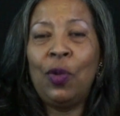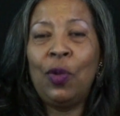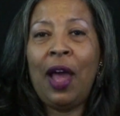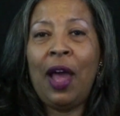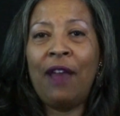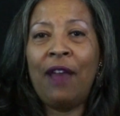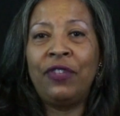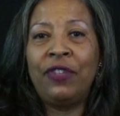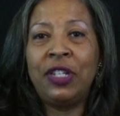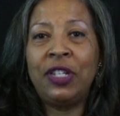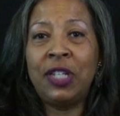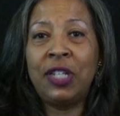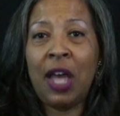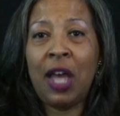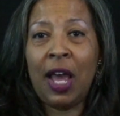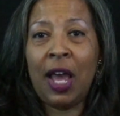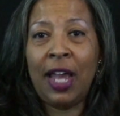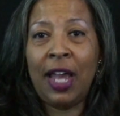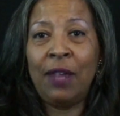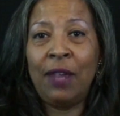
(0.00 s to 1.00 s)
will have to
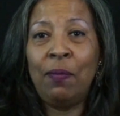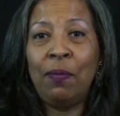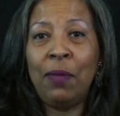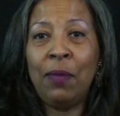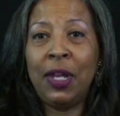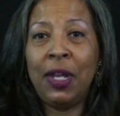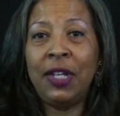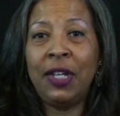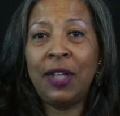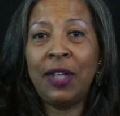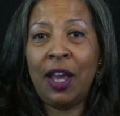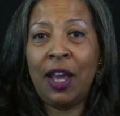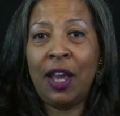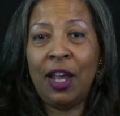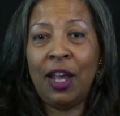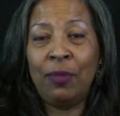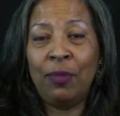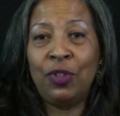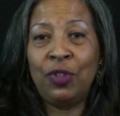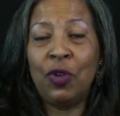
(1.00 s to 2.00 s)
die many
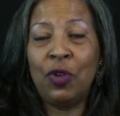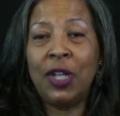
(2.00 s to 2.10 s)
times.